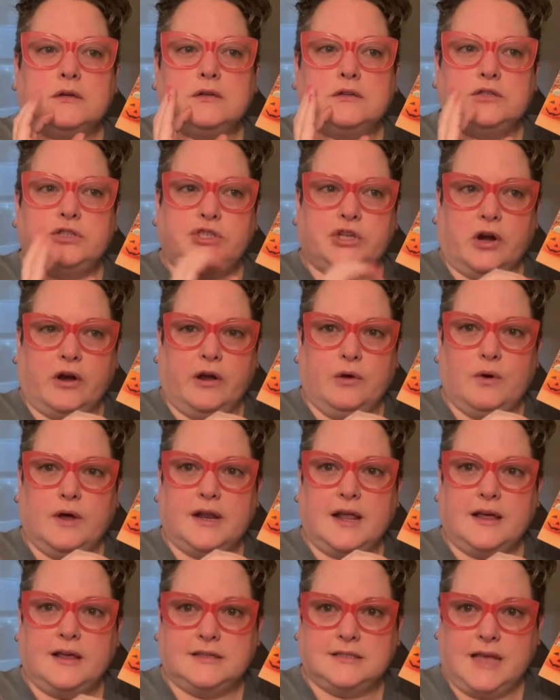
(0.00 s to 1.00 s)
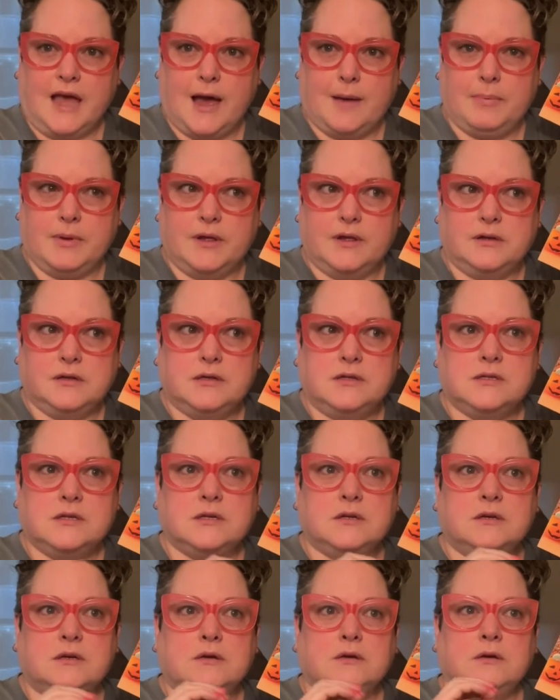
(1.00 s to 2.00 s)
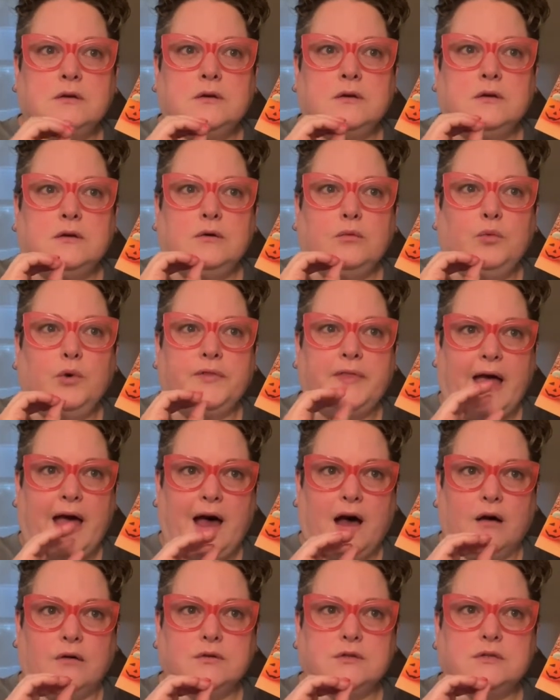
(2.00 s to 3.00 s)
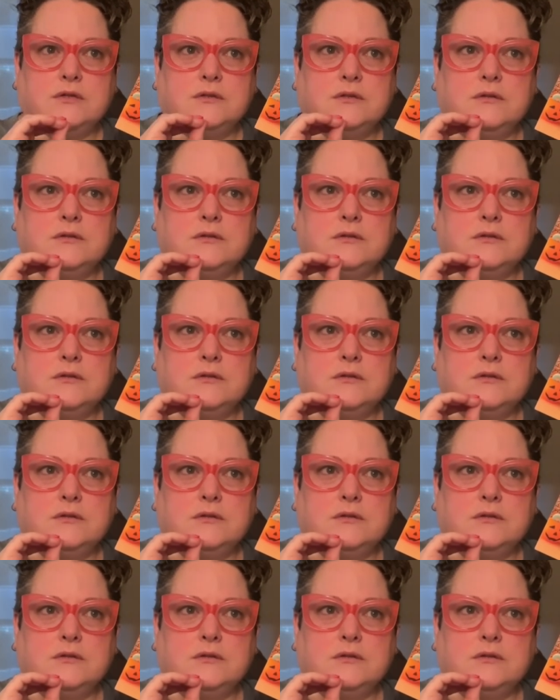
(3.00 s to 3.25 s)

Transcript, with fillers: sharing what has happened without